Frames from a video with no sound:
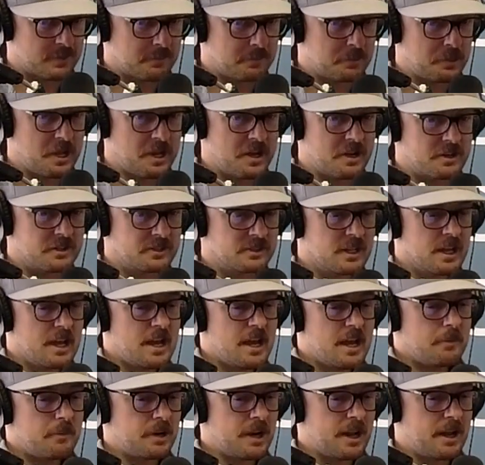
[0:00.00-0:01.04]
players.
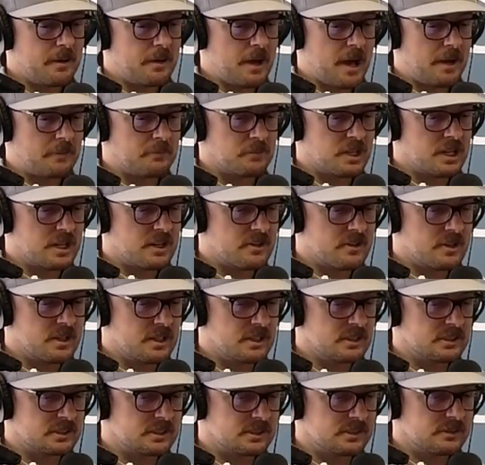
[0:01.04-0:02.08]
But I, I'm
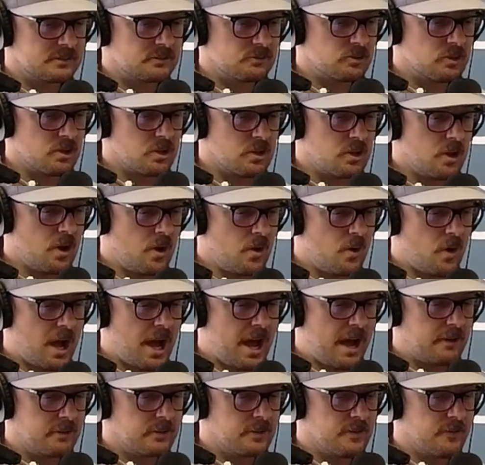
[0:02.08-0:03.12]
curious, you know,
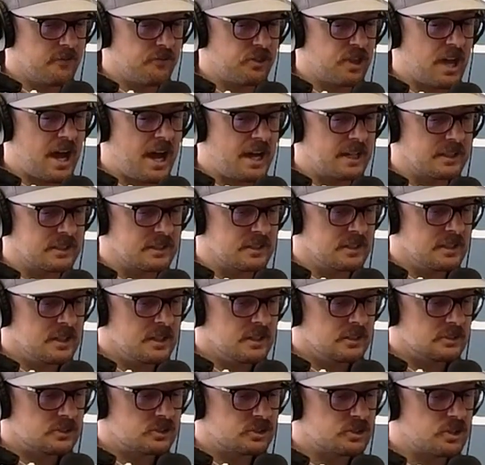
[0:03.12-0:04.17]
how you've thought
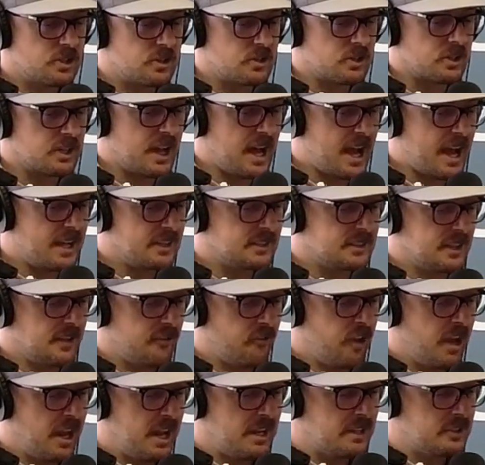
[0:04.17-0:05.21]
certain guys have
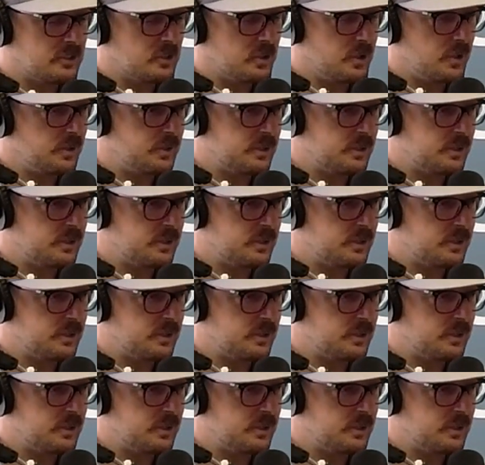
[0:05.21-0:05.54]
handled